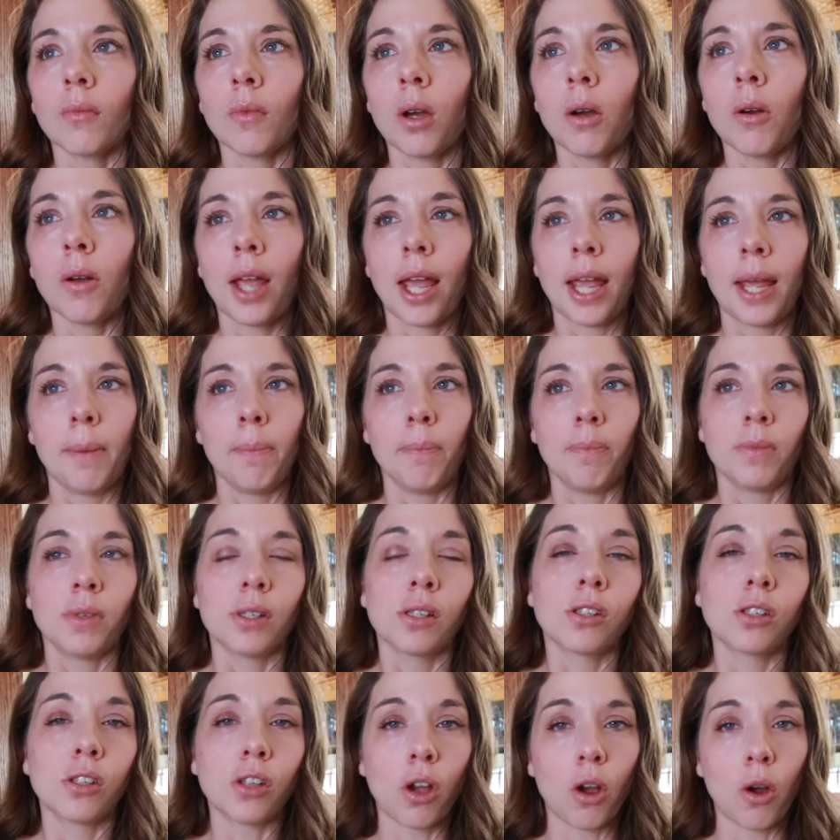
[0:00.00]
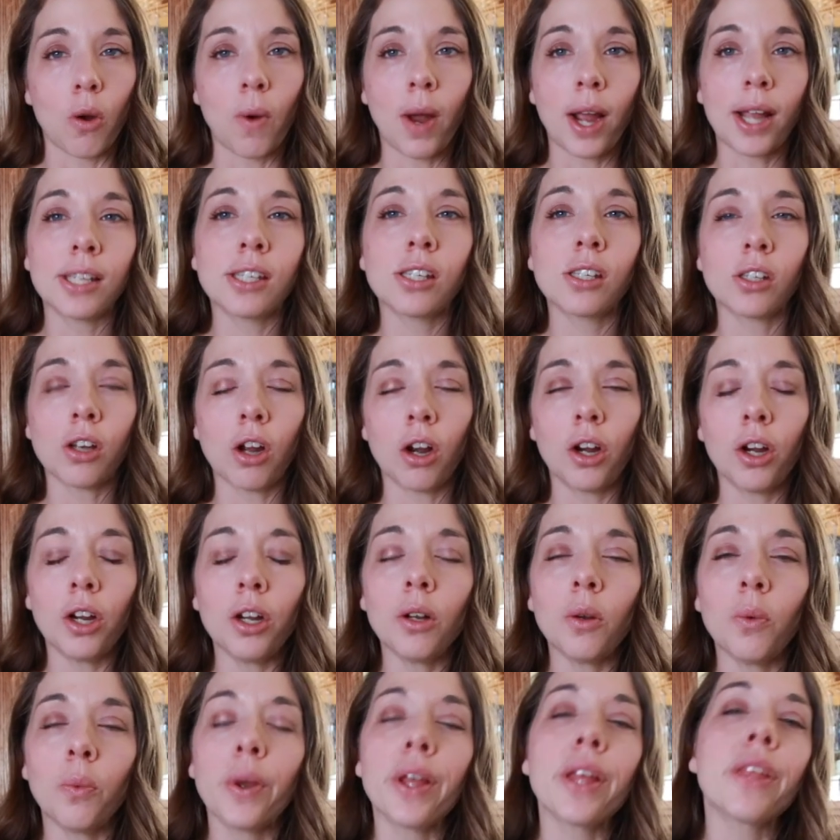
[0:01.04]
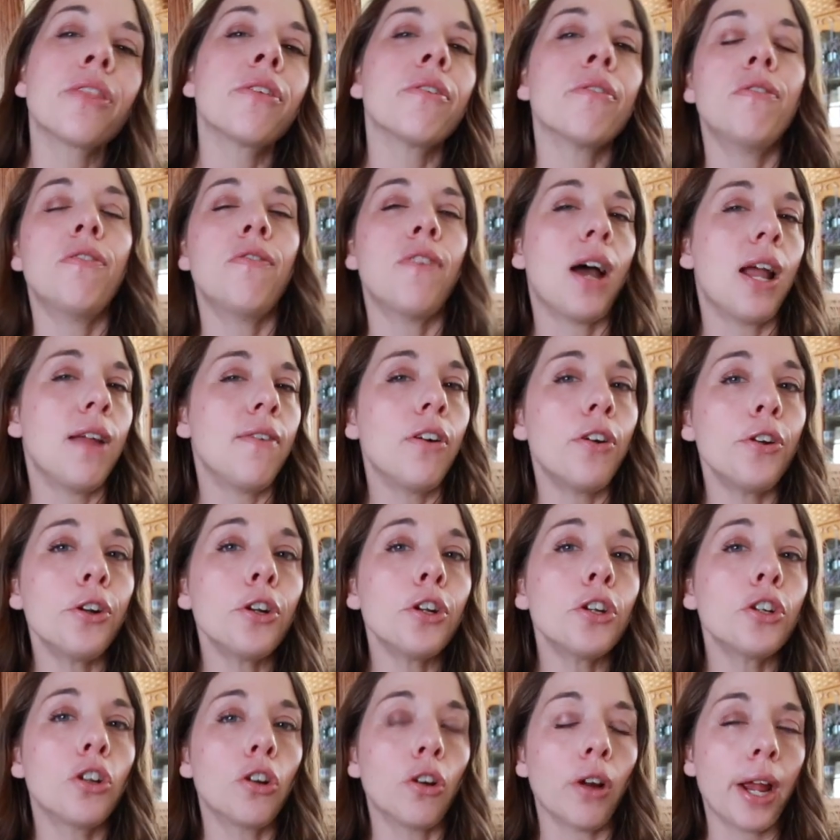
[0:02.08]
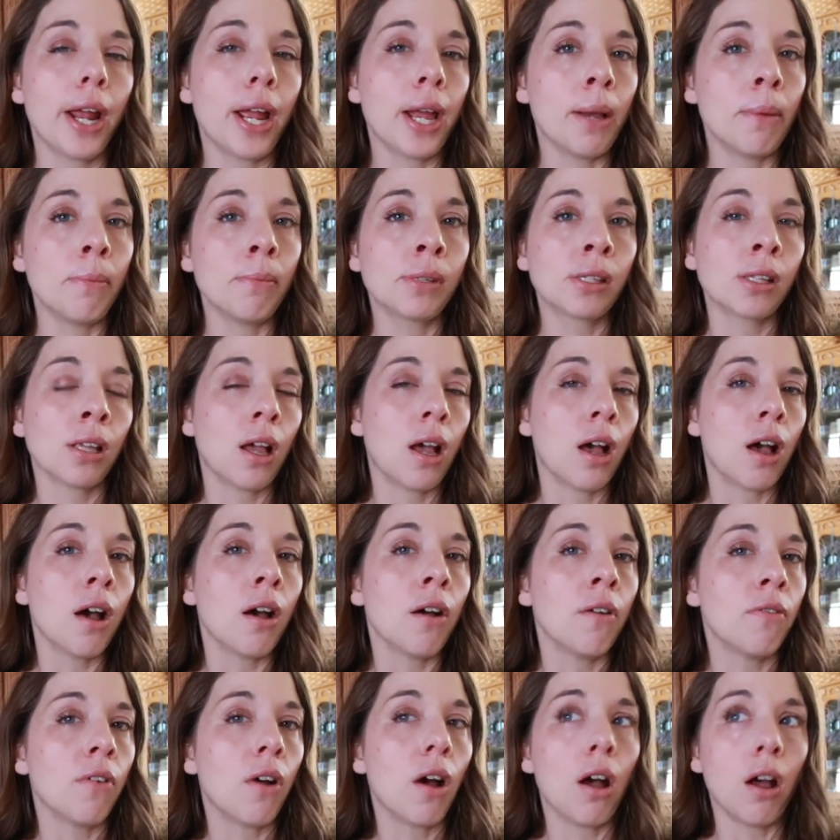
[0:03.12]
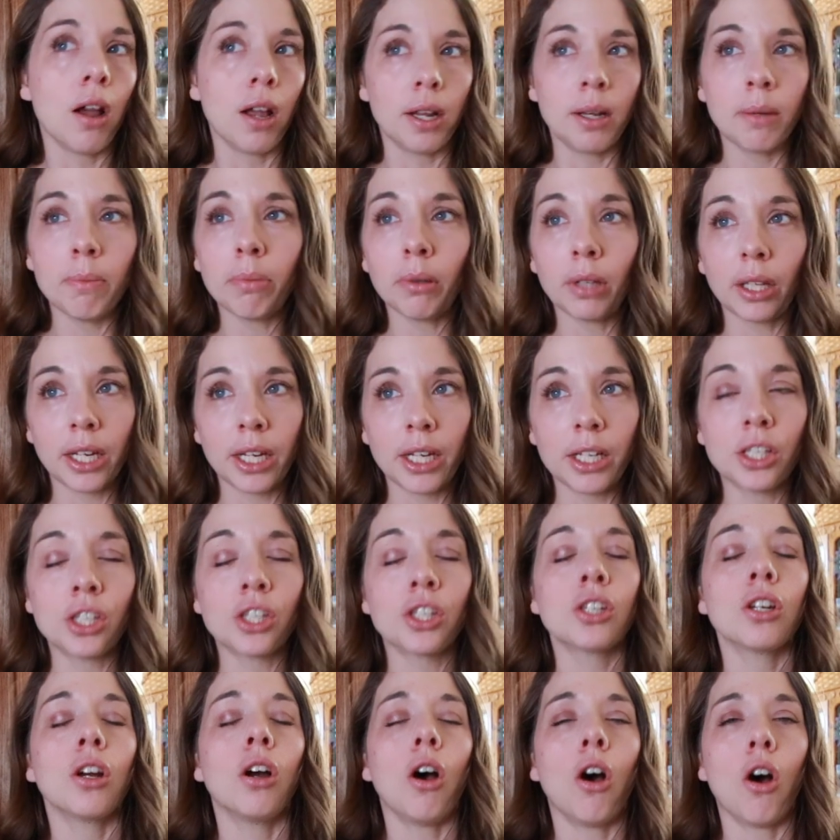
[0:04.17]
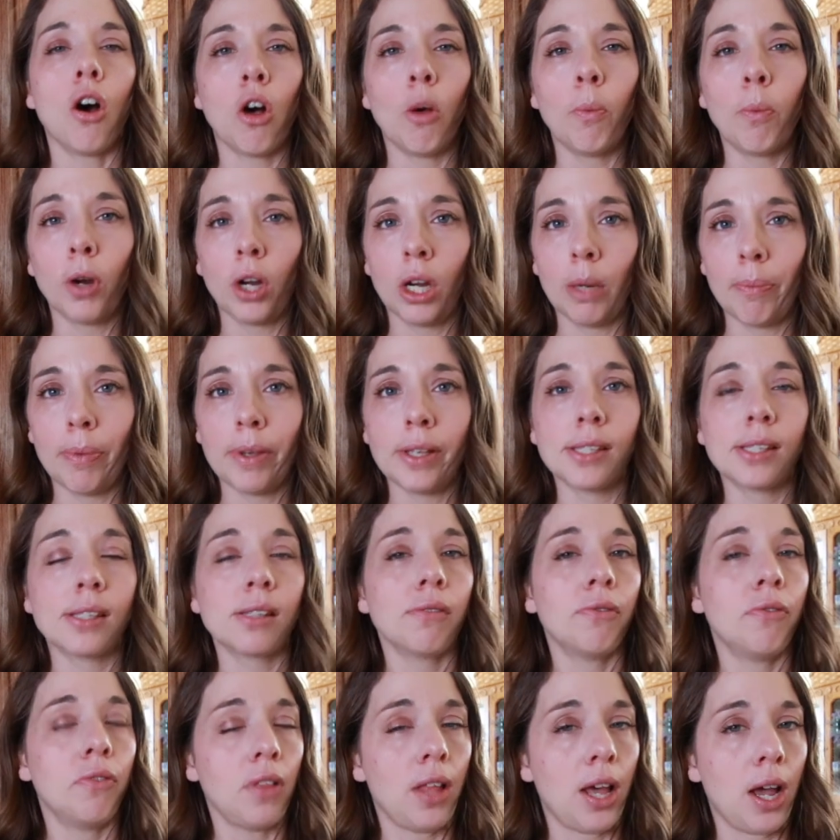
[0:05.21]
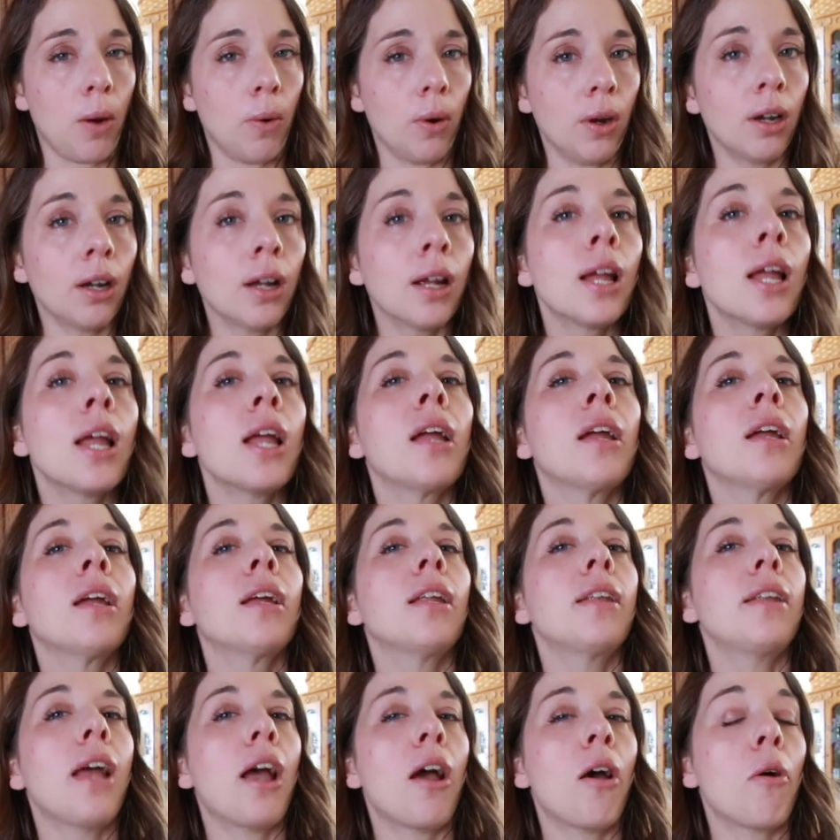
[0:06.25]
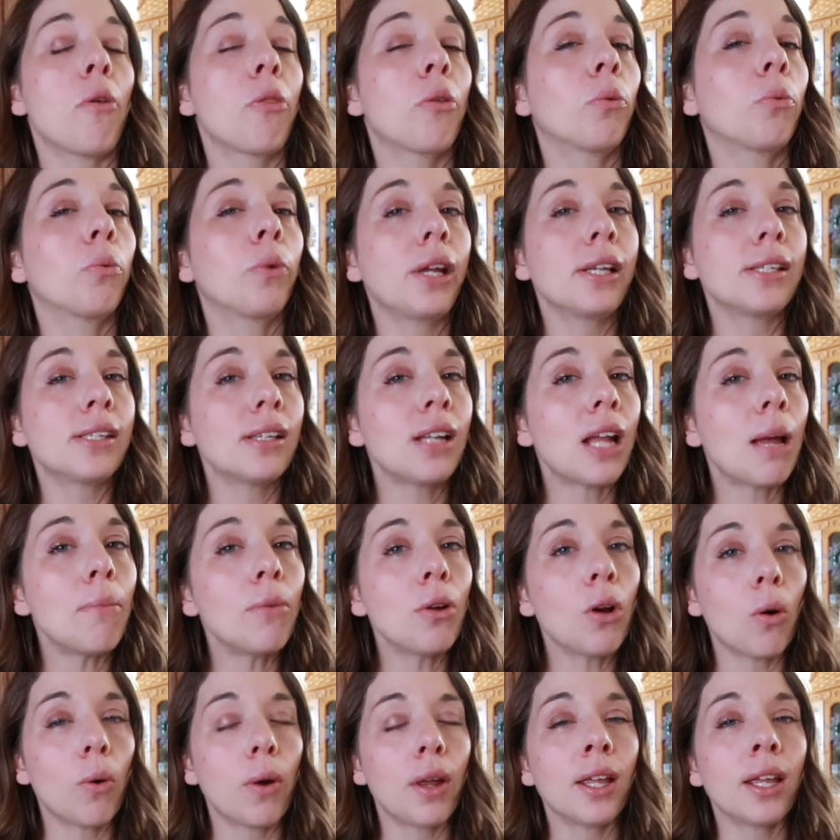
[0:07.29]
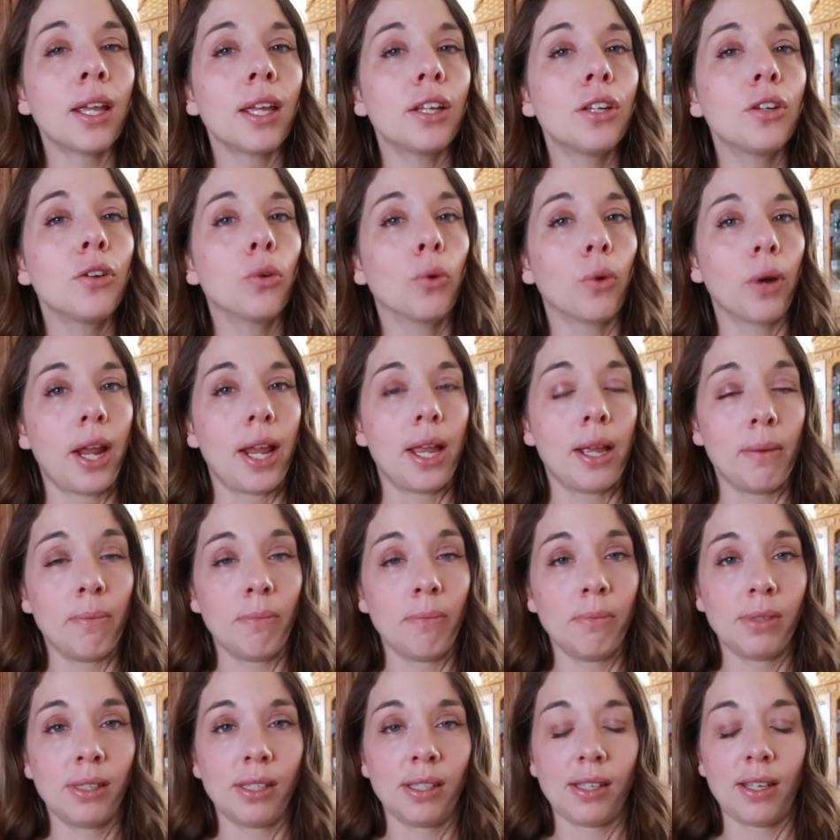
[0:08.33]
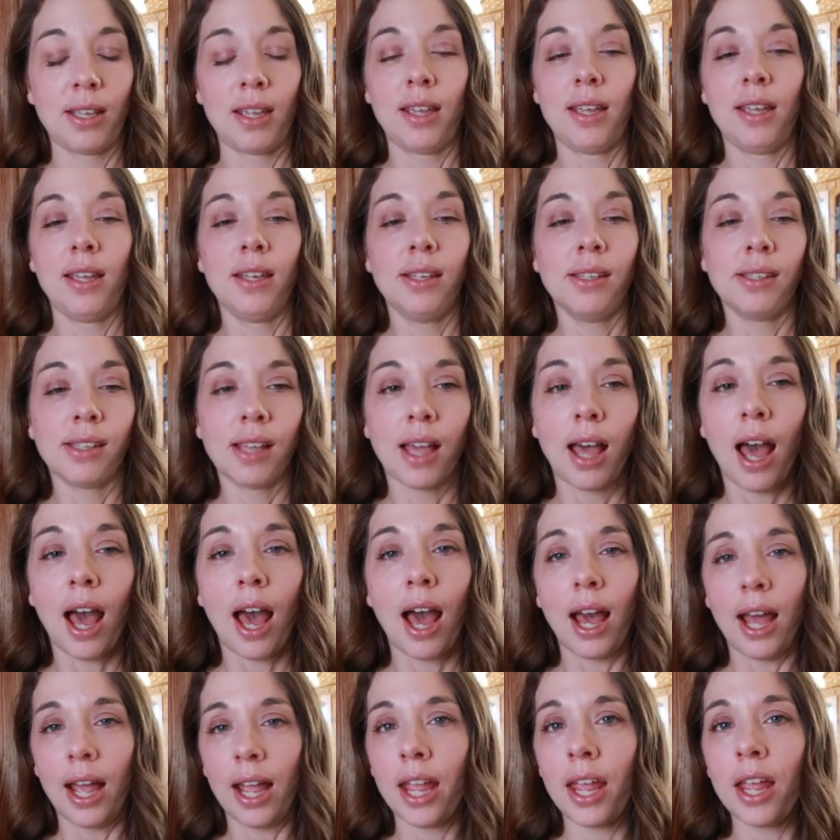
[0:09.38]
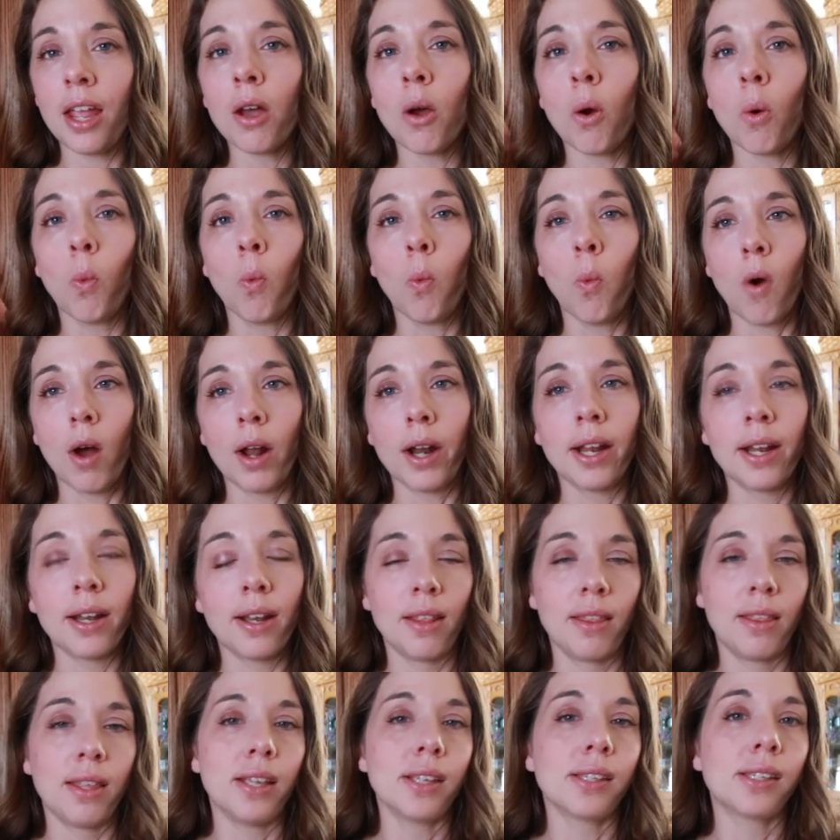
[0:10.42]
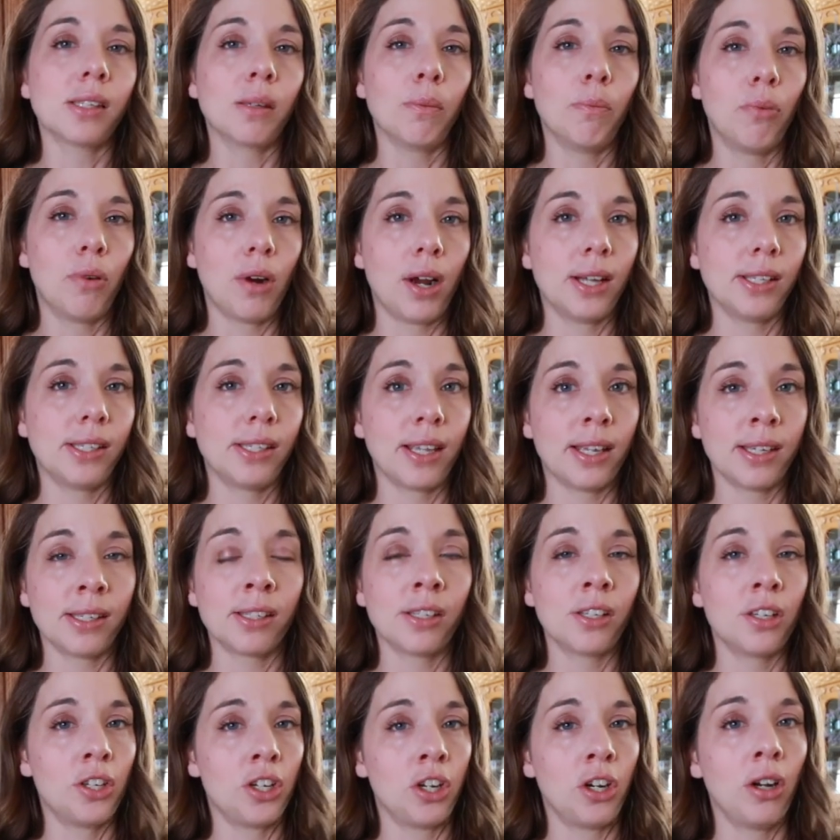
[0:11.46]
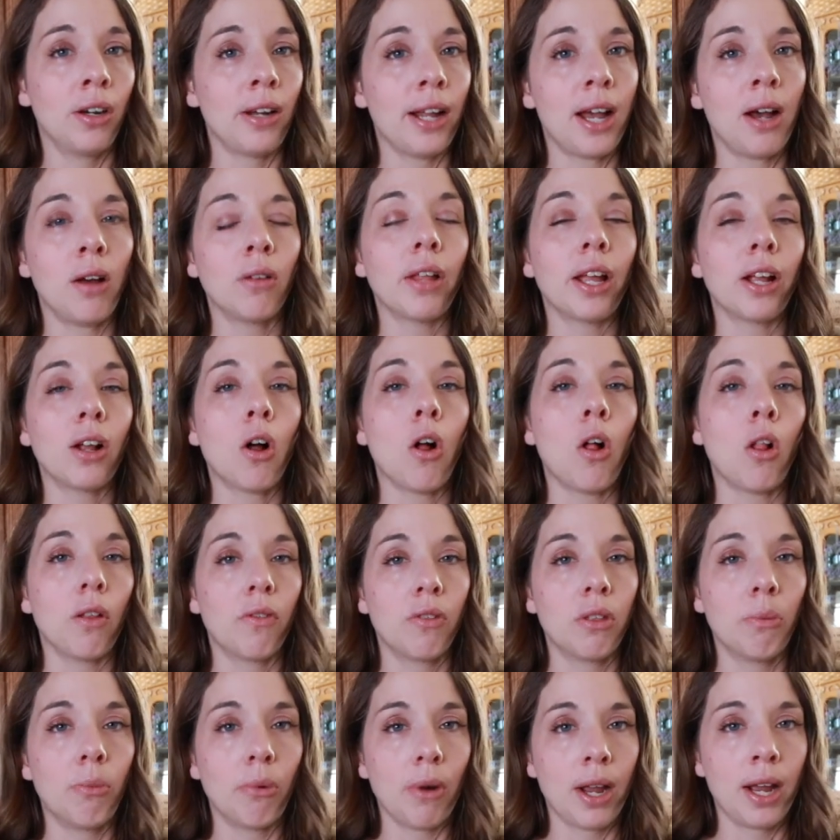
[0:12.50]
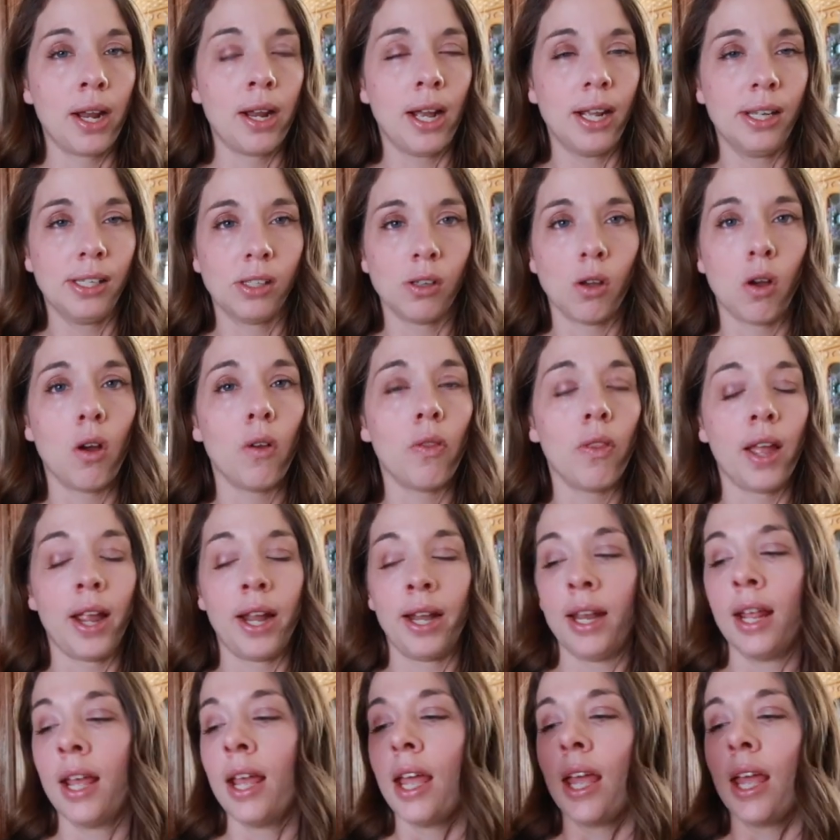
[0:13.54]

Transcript: Okay, so I start with 500 grams of unbleached all-purpose flour. Now, the reason I'm going in grams is I wanted this process to turn out like all of the bread I saw online.